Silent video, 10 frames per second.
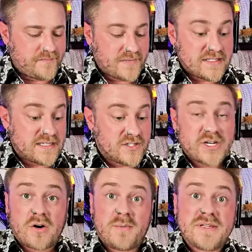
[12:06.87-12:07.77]
This is a
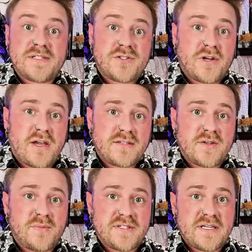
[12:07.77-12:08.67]
general message, you guys, so
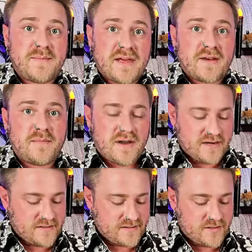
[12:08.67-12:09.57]
please keep that in
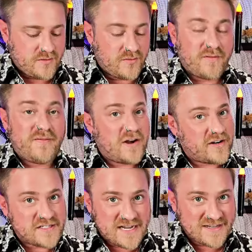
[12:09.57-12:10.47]
mind. You're very
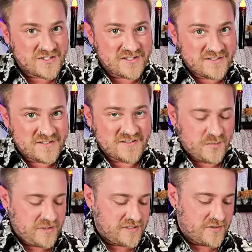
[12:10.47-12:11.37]
intelligent, so
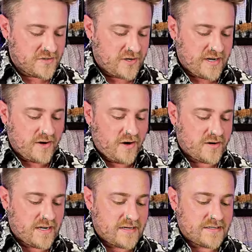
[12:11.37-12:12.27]
please use your head,
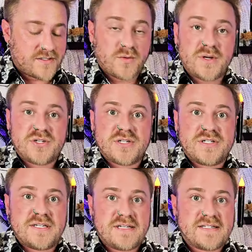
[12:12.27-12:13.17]
heart, and intuition
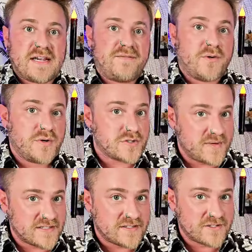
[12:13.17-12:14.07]
to decipher which
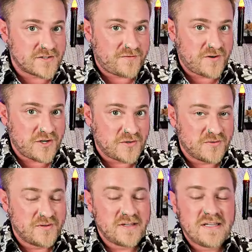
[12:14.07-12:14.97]
messages are for
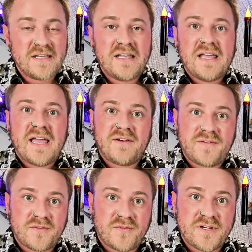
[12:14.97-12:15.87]
you. And
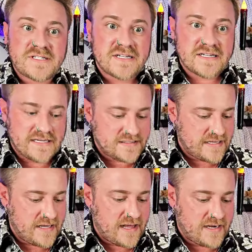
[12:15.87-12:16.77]
feel free to get it the
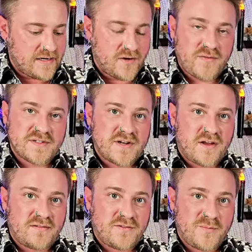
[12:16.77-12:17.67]
hell out of here if it's
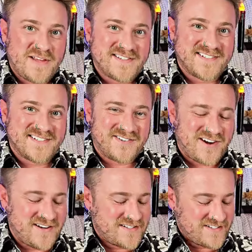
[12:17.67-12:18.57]
not your message, all
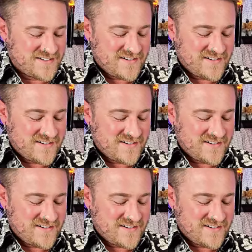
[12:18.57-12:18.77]
right?